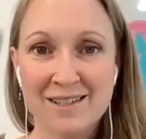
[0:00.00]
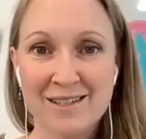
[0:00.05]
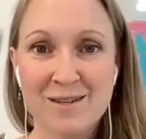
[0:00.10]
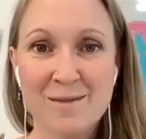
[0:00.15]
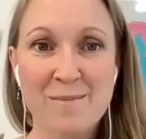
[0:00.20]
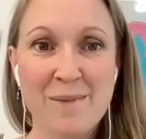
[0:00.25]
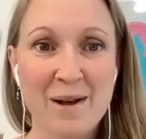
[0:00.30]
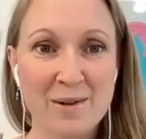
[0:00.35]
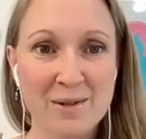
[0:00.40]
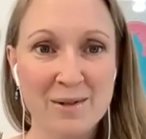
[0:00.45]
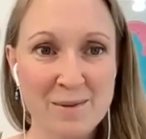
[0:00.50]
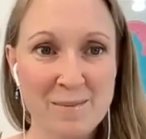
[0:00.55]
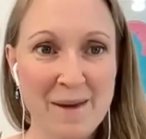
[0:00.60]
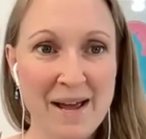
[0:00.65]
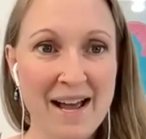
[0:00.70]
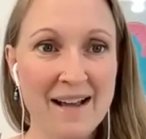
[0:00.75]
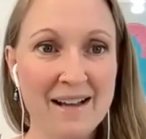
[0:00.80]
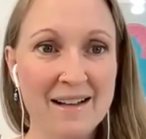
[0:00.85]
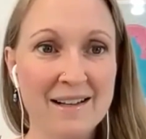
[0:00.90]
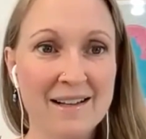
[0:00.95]
to bounce
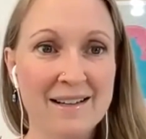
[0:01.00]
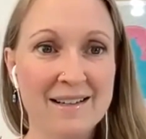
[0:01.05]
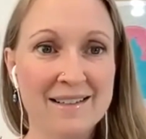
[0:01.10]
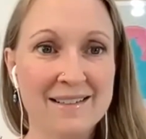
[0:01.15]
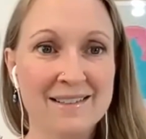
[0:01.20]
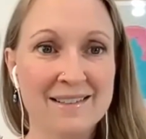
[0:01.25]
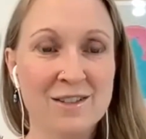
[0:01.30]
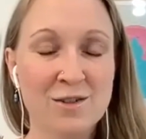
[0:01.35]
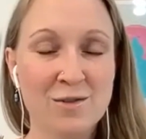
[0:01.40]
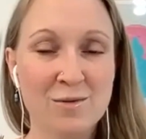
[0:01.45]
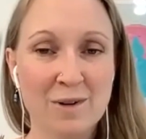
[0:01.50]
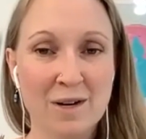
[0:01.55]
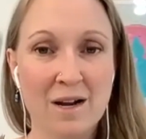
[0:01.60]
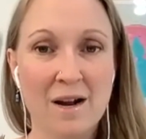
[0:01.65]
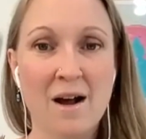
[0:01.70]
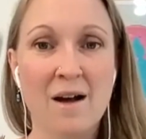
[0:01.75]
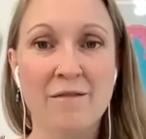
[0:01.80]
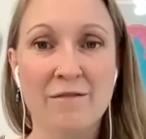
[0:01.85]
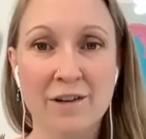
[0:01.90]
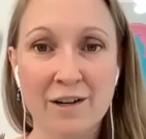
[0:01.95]
back, to
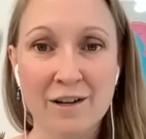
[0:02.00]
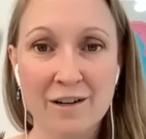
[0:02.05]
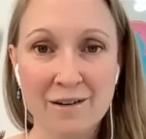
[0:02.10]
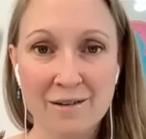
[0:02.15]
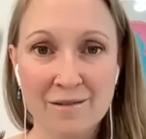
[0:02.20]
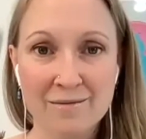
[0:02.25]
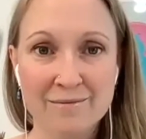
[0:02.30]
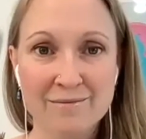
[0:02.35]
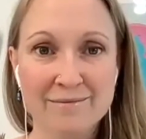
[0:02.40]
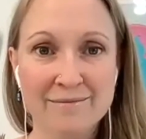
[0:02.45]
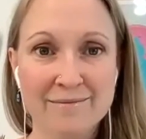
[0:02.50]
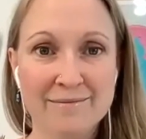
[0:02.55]
recover.